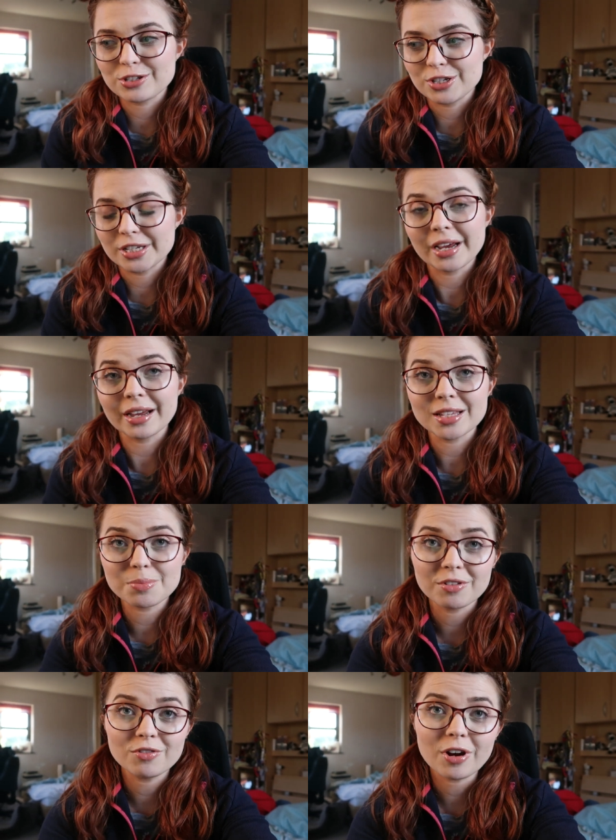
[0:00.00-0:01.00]
to today. It's
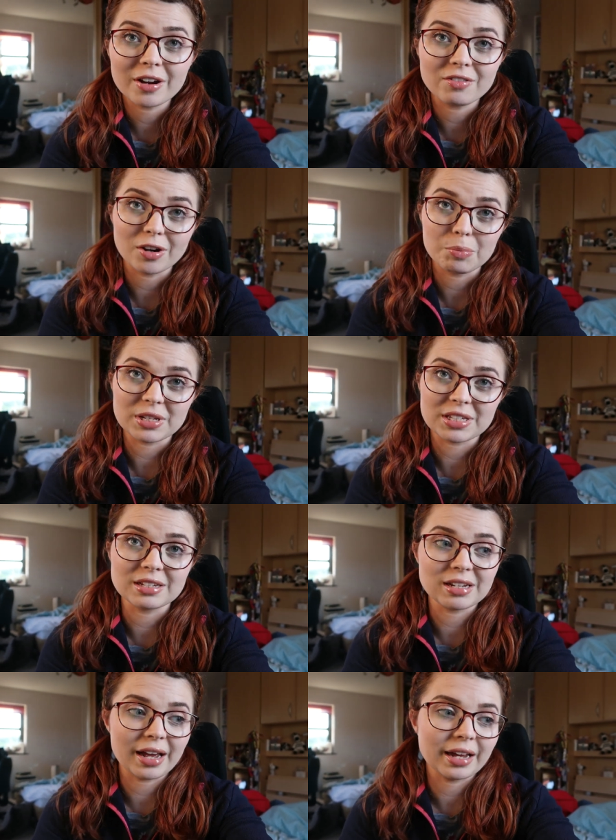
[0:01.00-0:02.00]
been a very, very busy
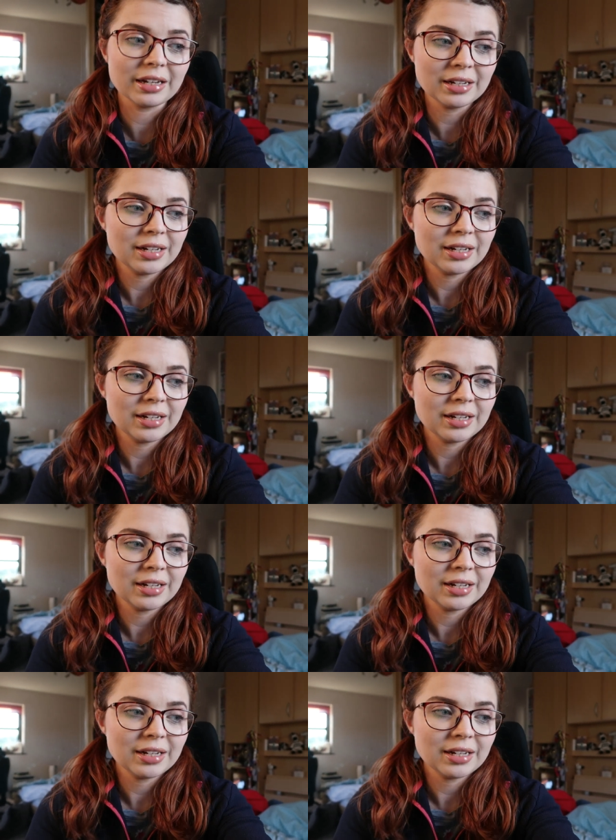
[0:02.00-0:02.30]
day.